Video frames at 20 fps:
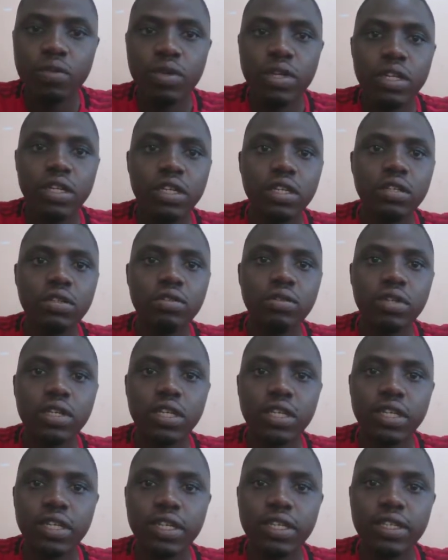we need to
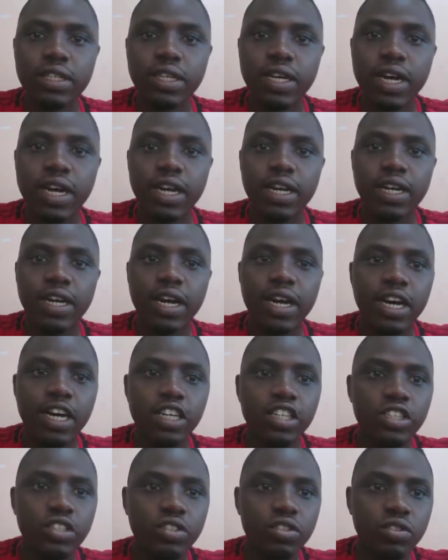create an
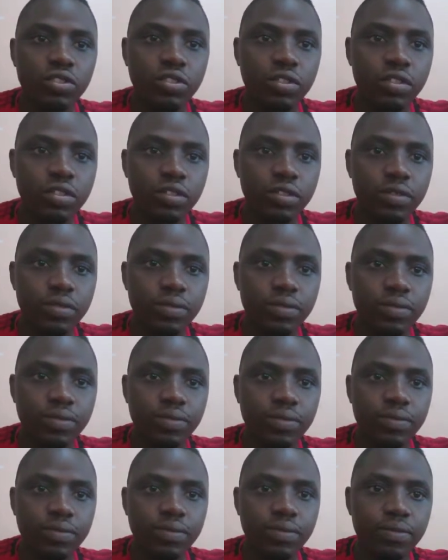action
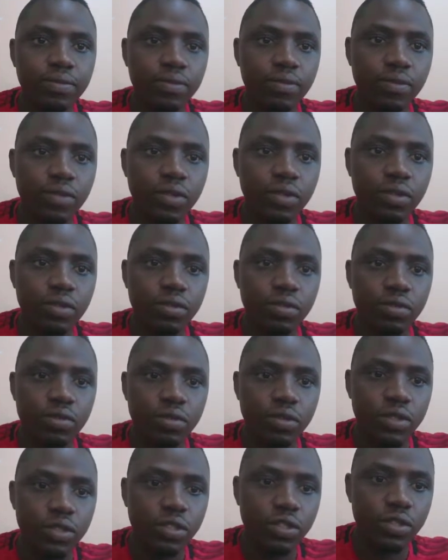
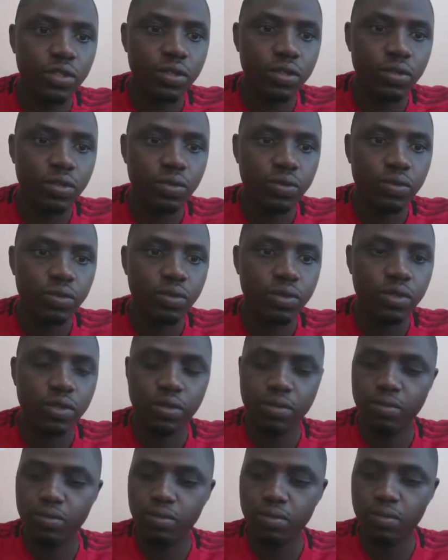which
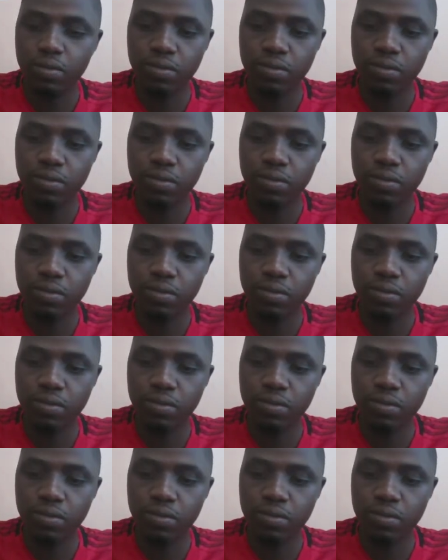will